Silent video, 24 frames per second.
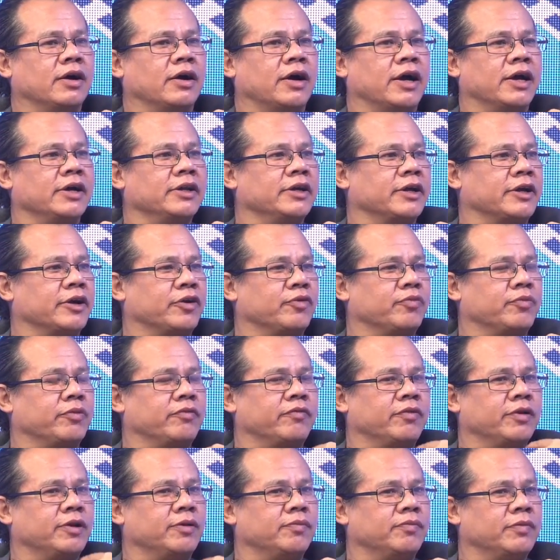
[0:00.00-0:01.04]
I ne kayumba
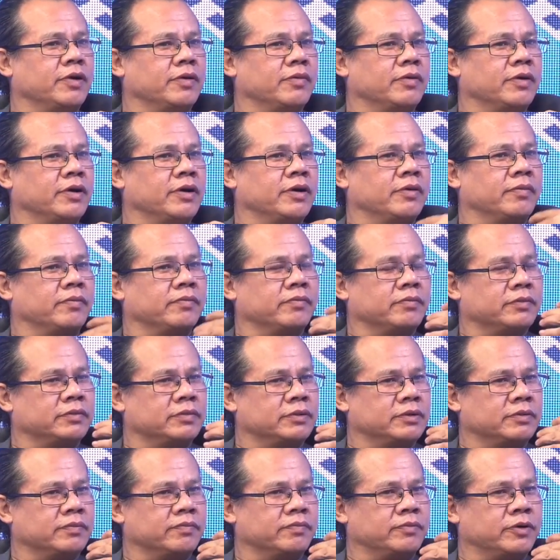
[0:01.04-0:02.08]
film
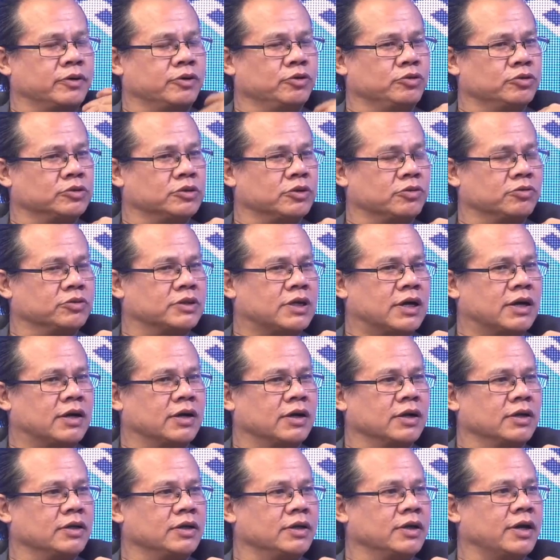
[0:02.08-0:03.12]
produced
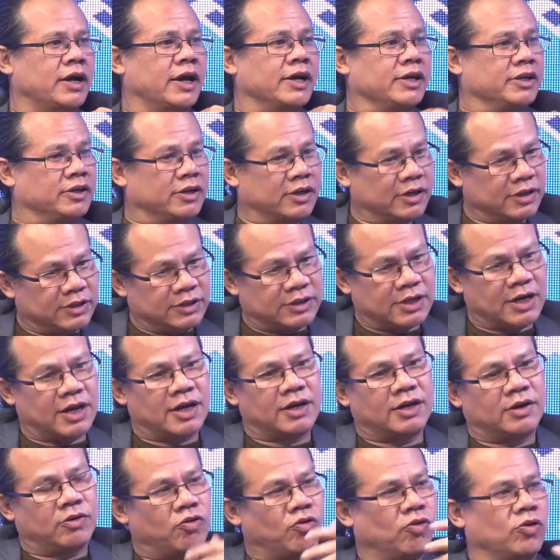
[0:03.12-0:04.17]
Utaragadi. I know
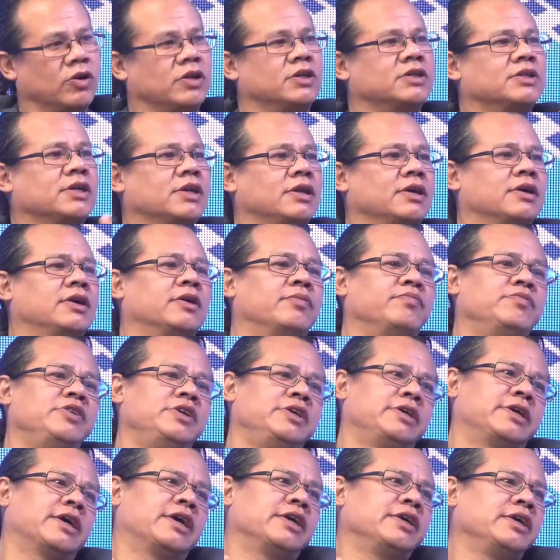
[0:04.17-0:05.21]
Ishana whole as a laga
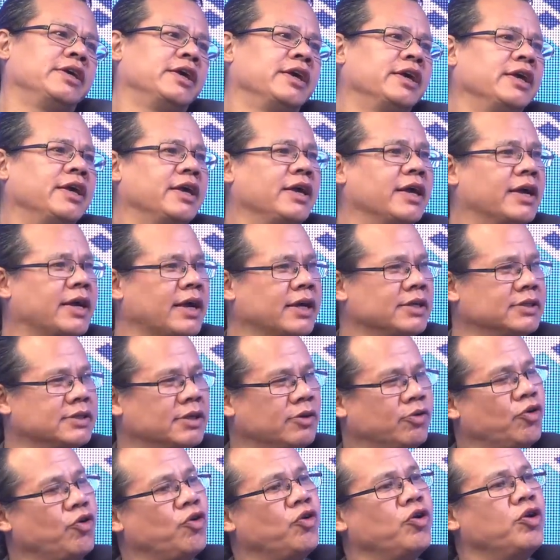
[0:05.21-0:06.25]
media ying guys,
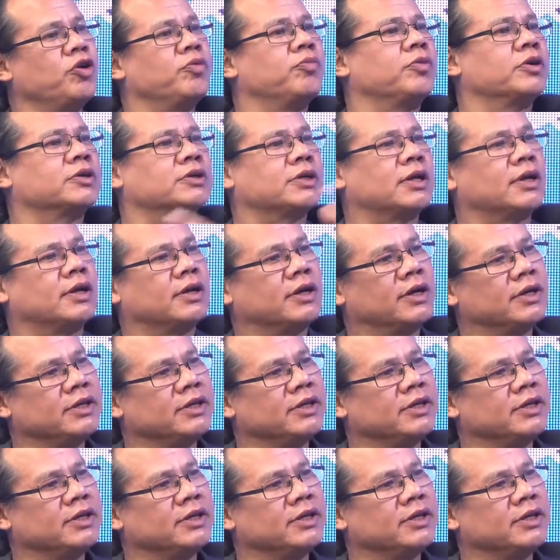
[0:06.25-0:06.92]
laga